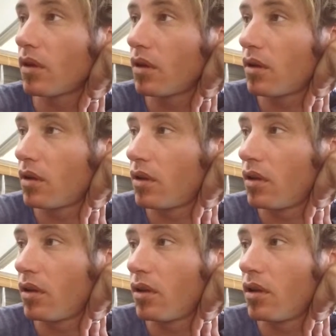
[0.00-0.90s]

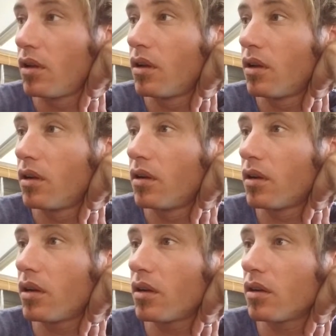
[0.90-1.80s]
Nobody speaks.